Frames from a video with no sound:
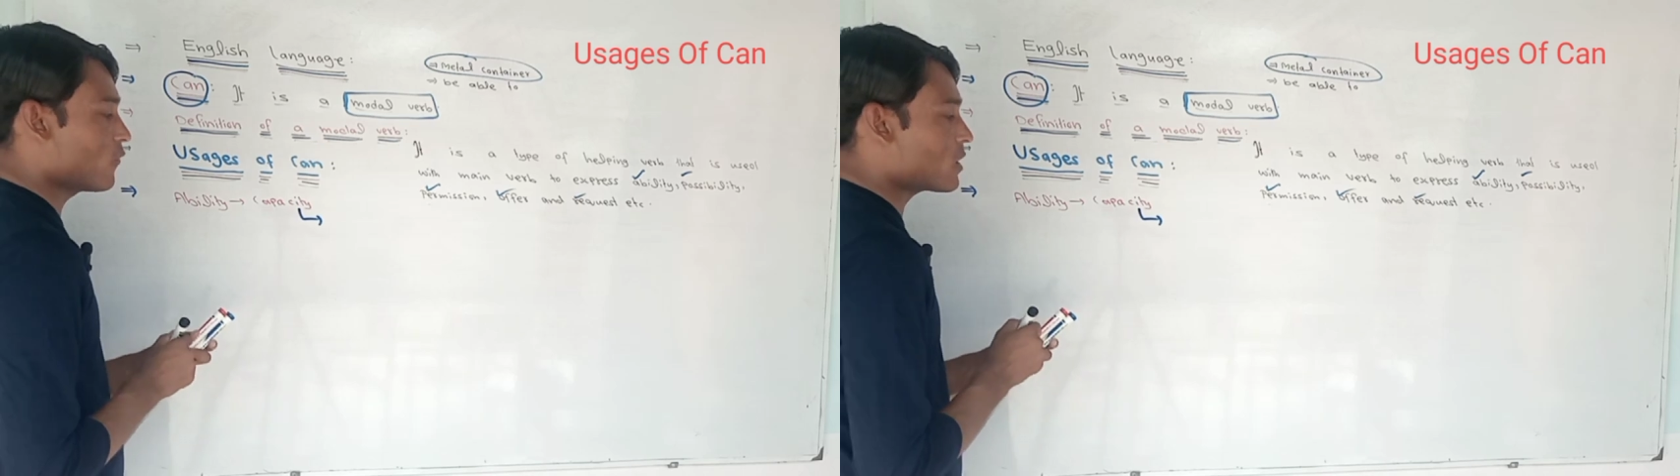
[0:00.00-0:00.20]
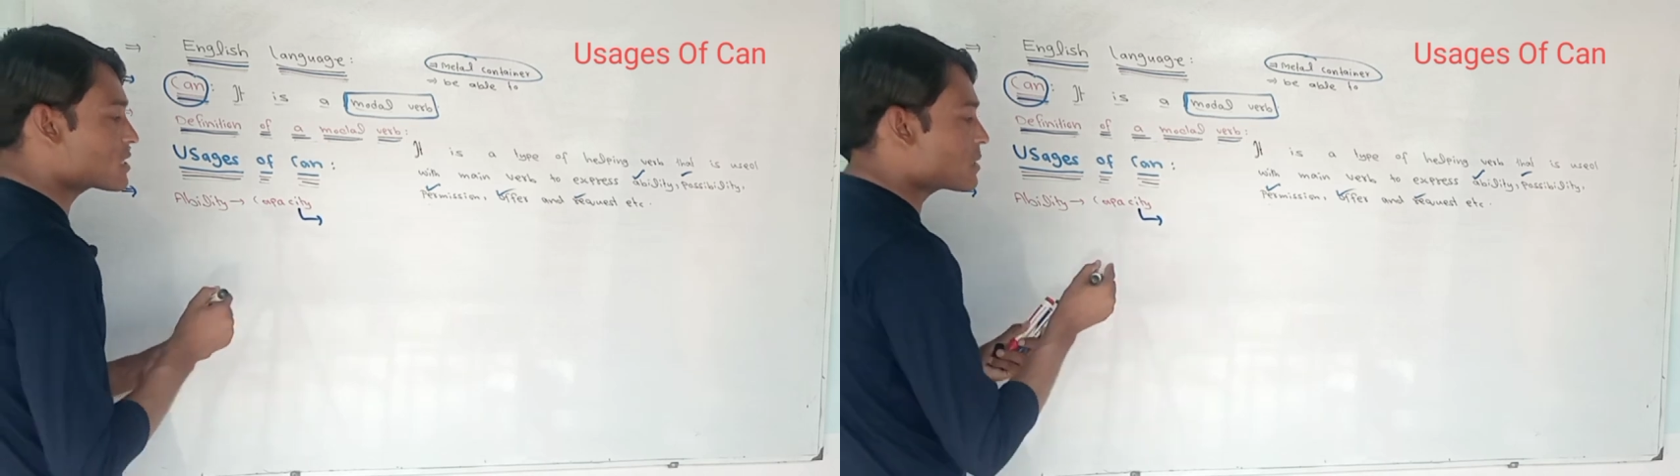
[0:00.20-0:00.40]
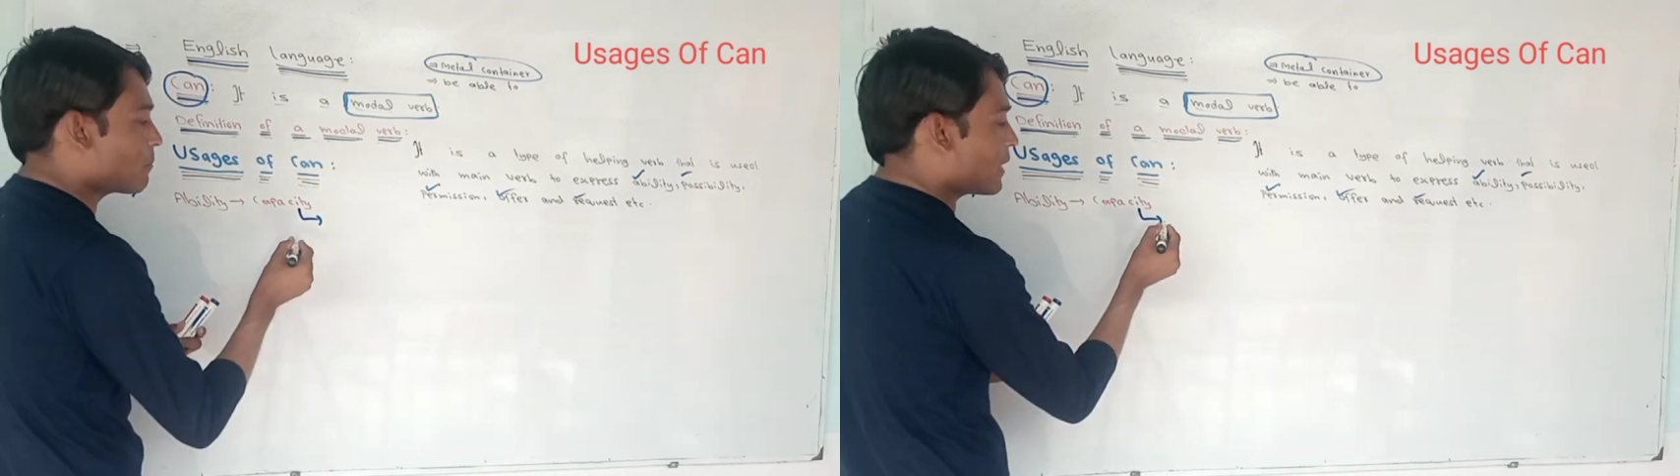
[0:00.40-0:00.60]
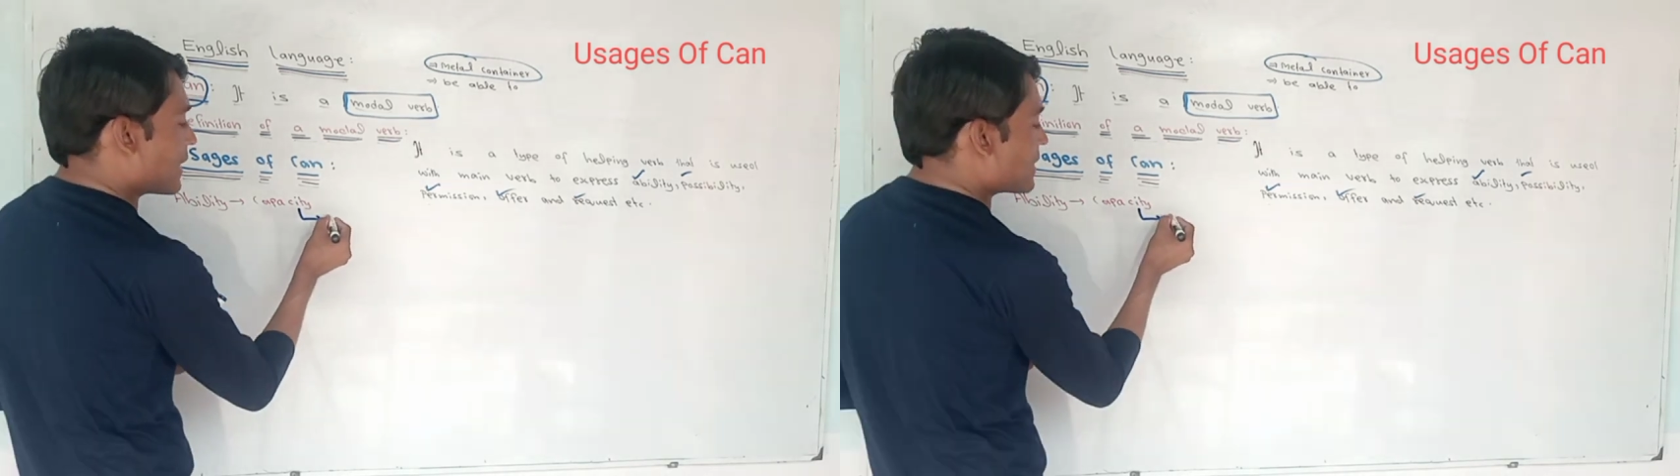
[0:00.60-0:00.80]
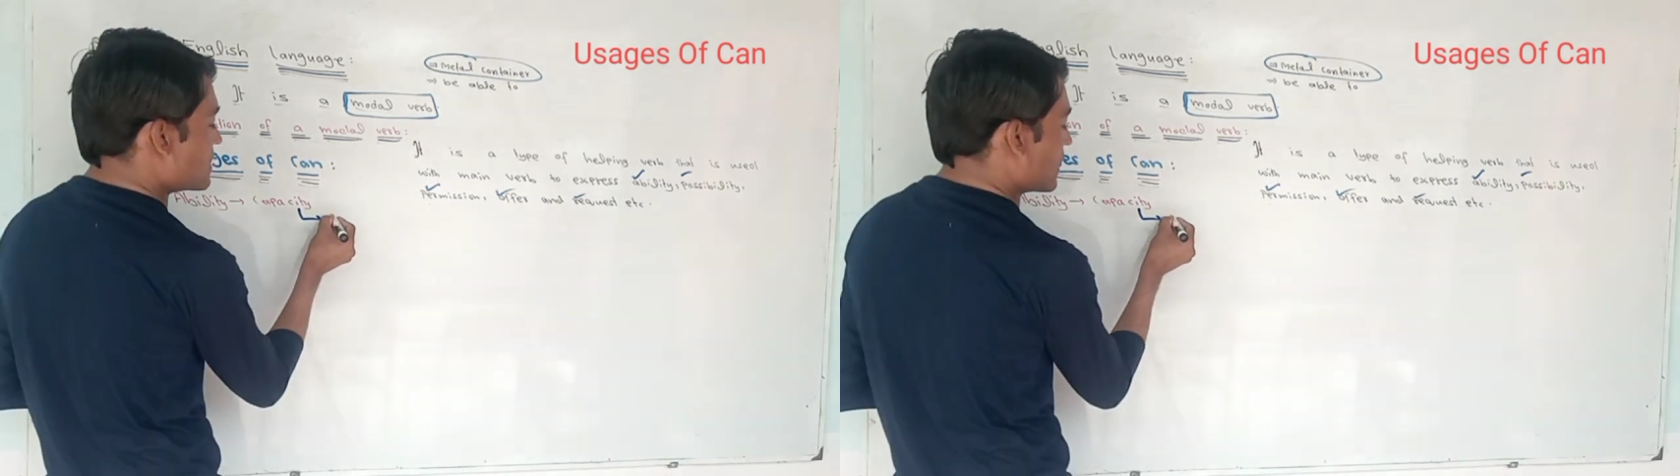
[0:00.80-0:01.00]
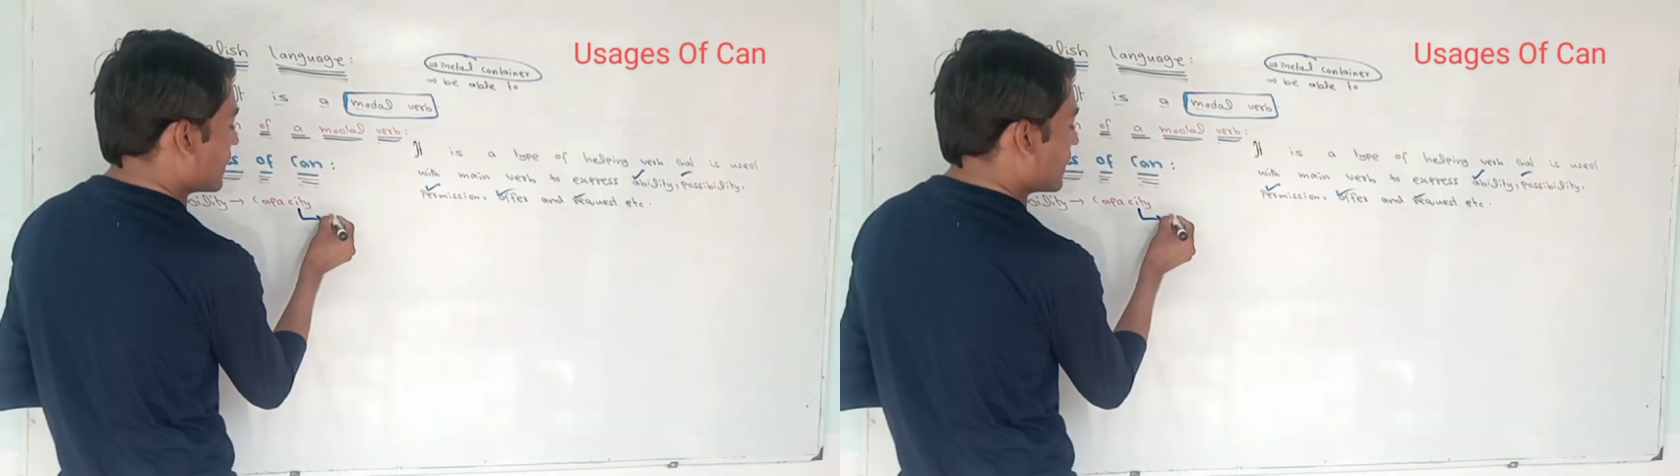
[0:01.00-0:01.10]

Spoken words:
For example, I say